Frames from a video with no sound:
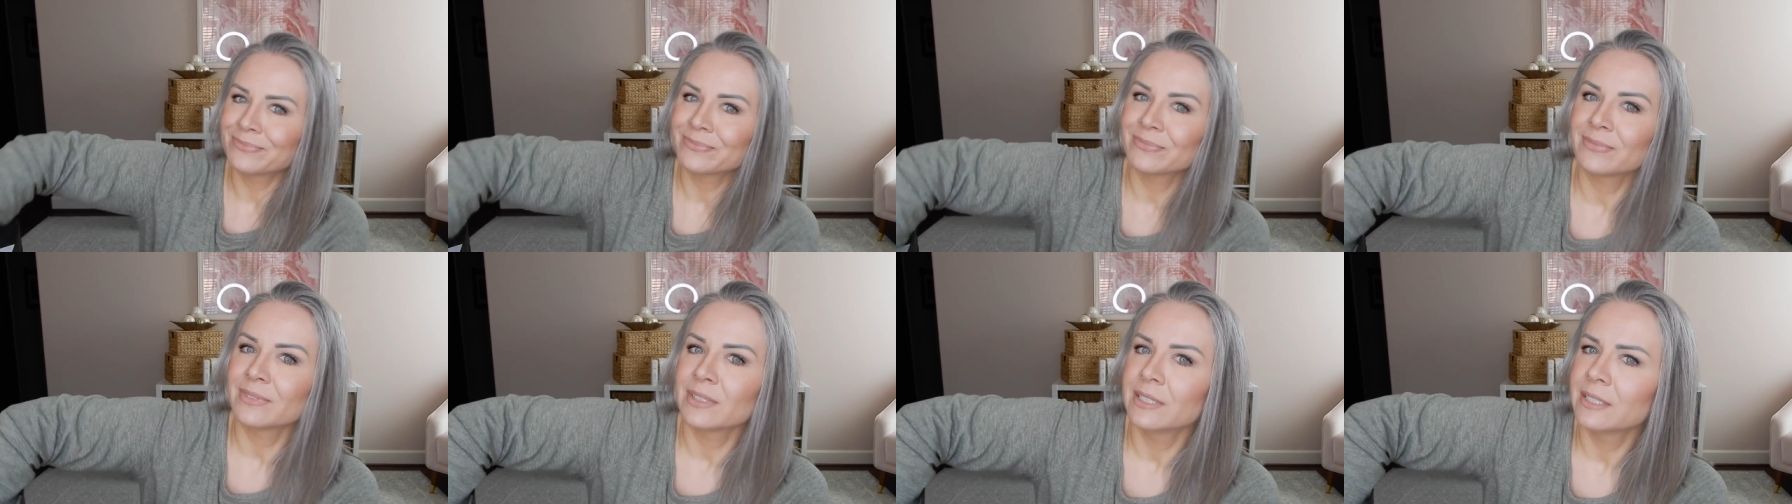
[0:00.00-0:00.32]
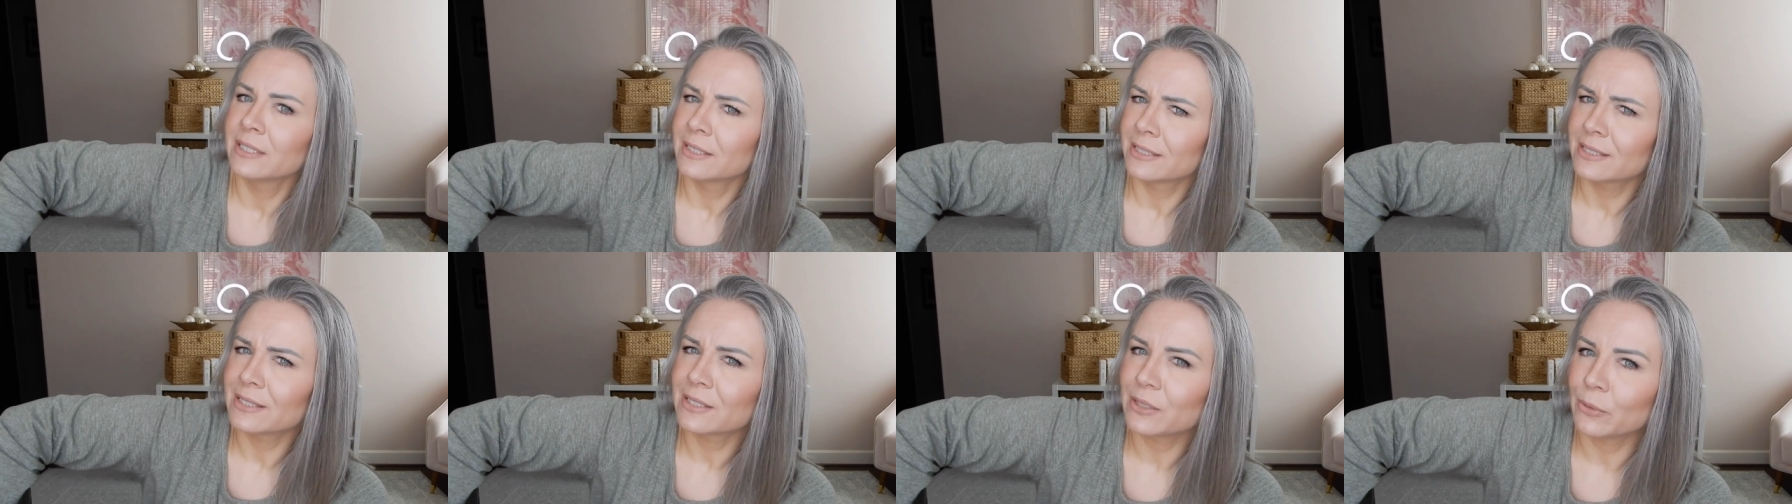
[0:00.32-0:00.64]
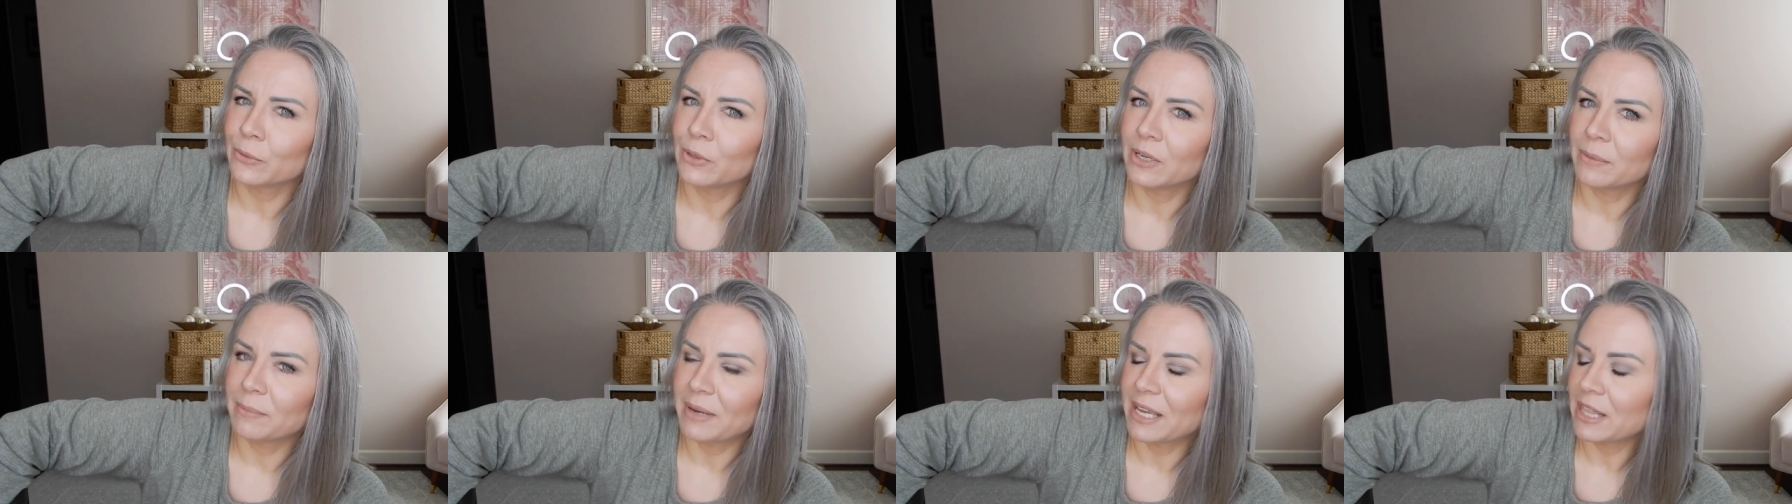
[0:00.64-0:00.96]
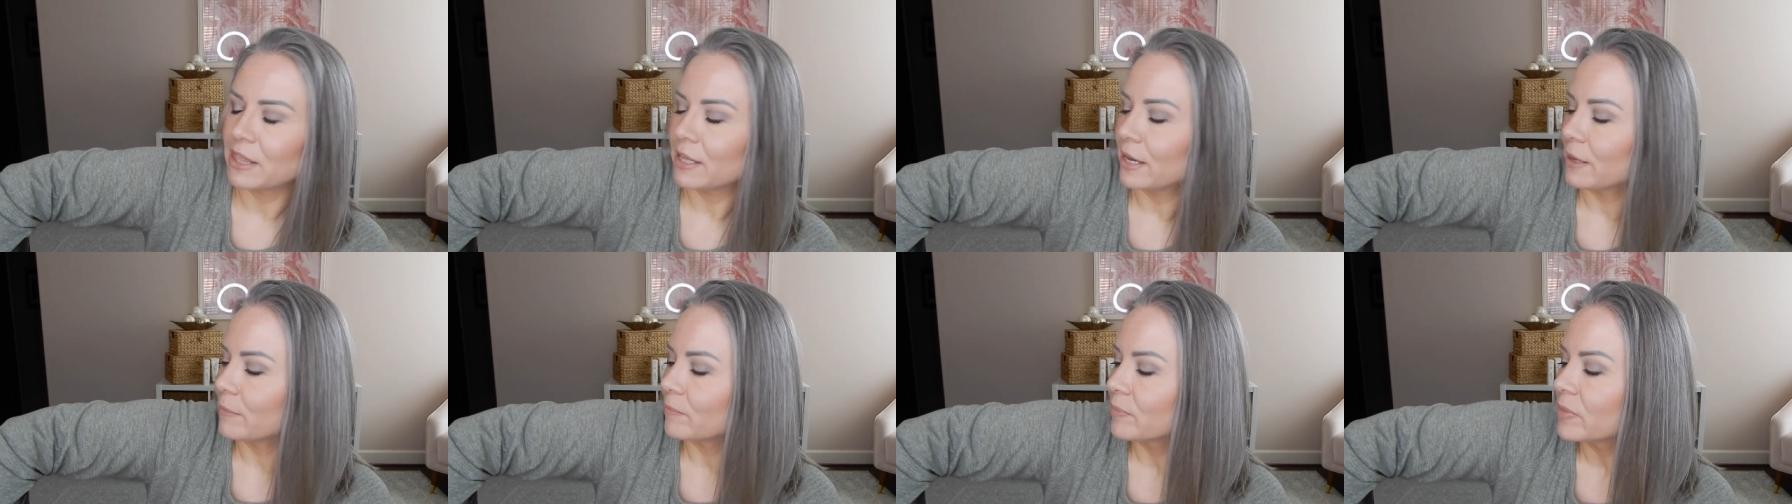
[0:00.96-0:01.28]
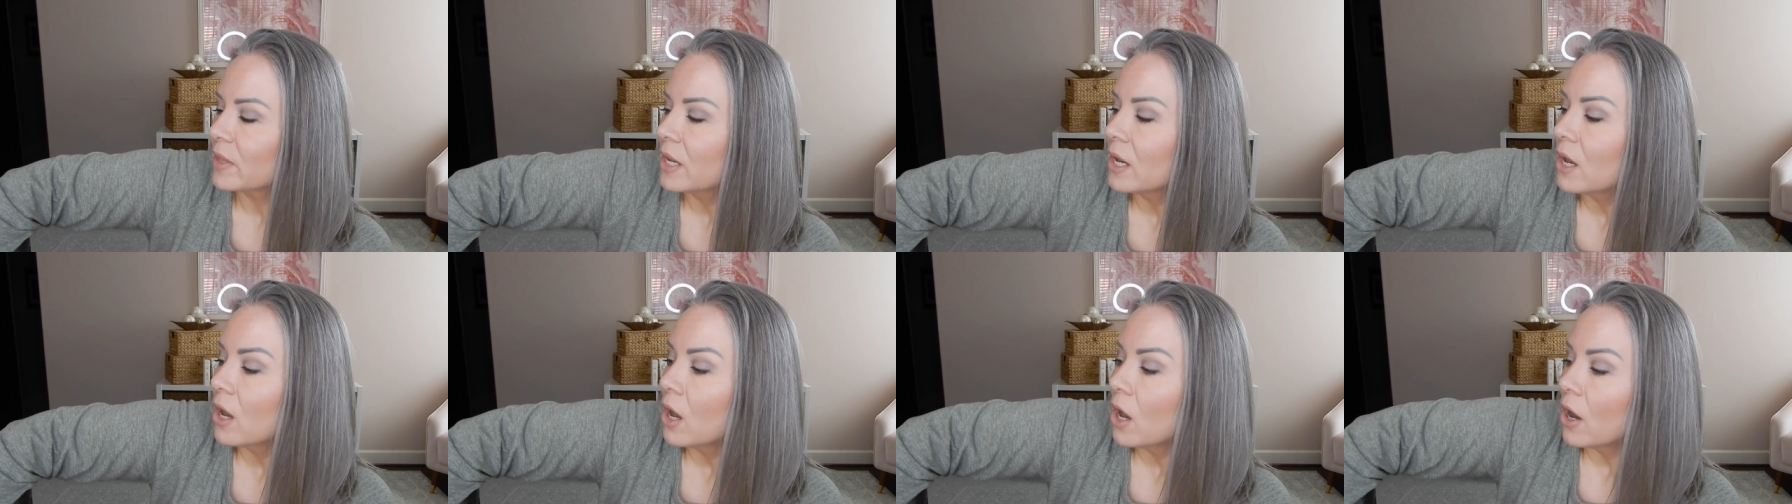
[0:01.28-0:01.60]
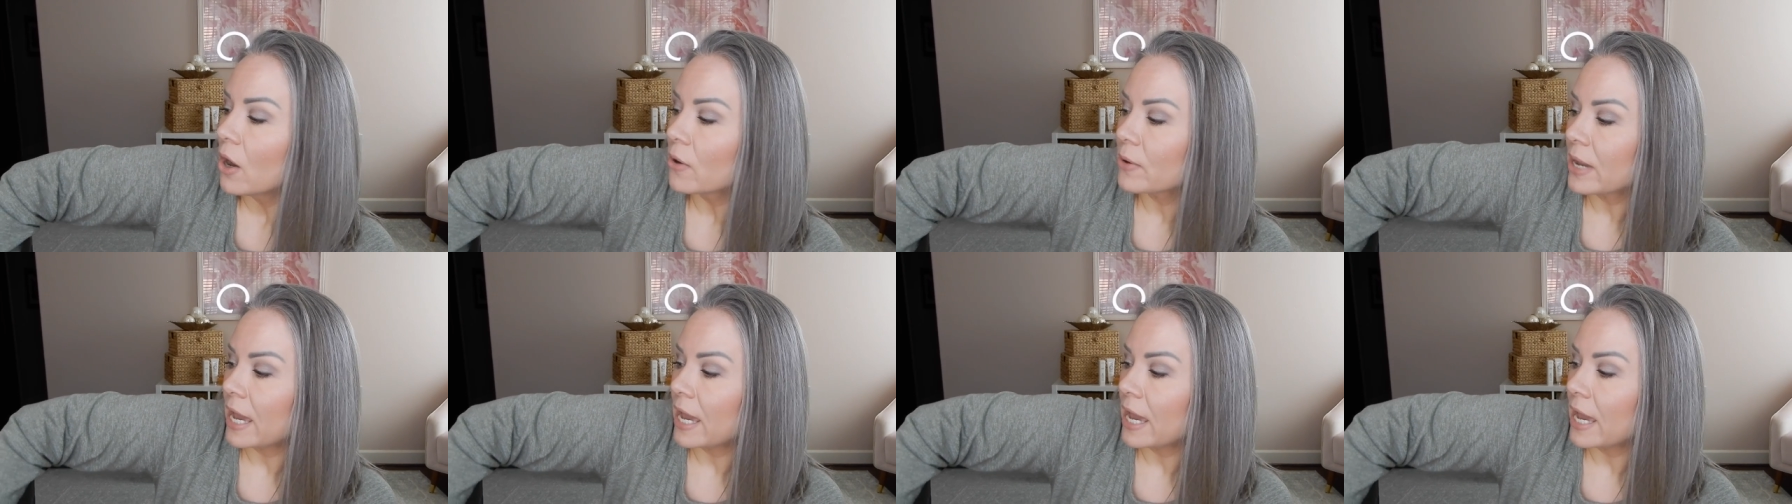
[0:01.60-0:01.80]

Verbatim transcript: it's totally my thing.